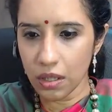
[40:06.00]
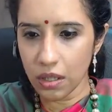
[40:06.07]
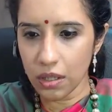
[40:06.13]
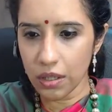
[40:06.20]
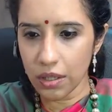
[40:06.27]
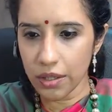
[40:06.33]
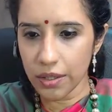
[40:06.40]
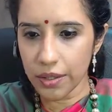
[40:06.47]

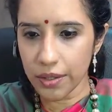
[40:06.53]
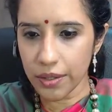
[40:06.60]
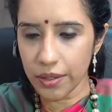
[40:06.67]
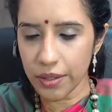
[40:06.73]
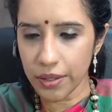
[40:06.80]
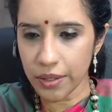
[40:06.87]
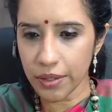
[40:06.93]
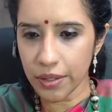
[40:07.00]
Uh,
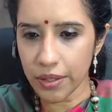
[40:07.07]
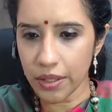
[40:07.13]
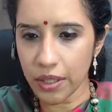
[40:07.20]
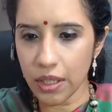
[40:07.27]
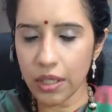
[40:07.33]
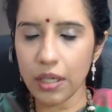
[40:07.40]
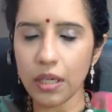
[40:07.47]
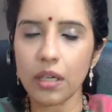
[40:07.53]

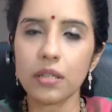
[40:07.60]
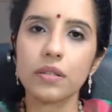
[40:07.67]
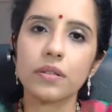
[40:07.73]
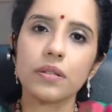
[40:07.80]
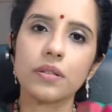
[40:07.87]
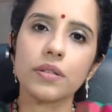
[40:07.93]
uh,